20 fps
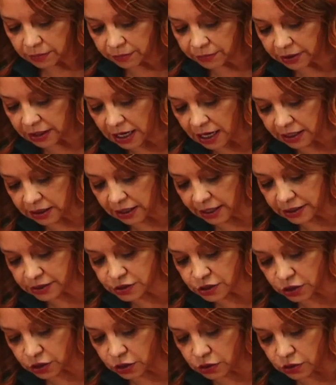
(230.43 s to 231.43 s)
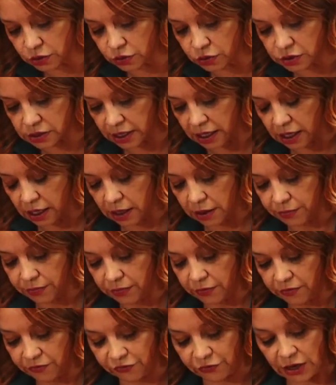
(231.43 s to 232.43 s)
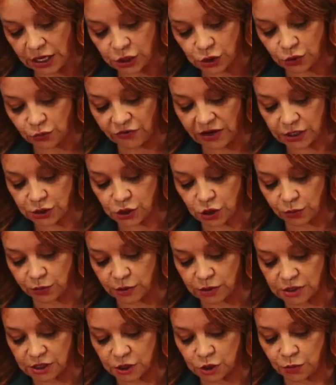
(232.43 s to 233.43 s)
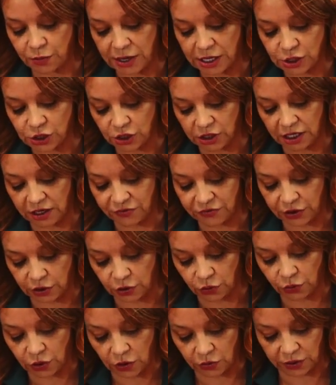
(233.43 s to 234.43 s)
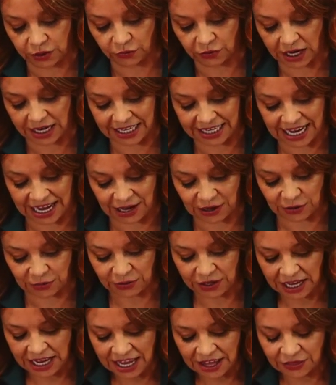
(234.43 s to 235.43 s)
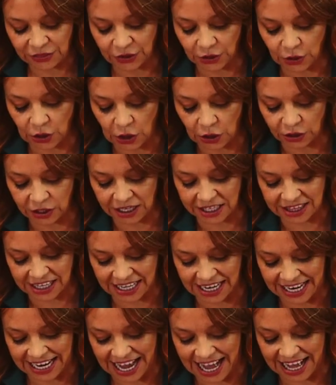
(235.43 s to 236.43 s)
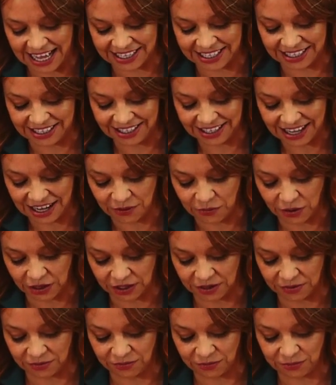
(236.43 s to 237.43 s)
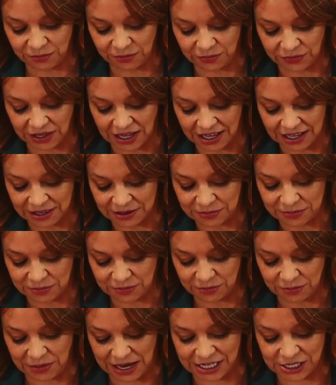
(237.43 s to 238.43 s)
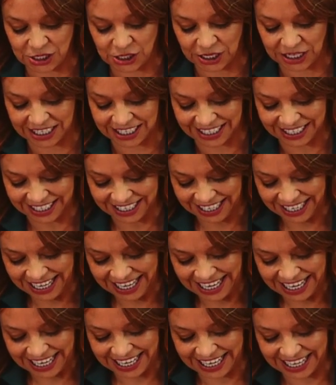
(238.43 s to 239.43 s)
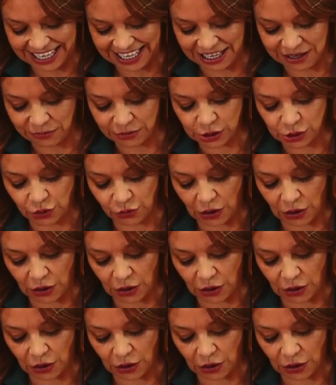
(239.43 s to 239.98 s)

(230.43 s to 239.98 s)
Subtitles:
But I like to use fresh vegetables, especially if they're growing right now. The garlic that I added, I want to mention, it was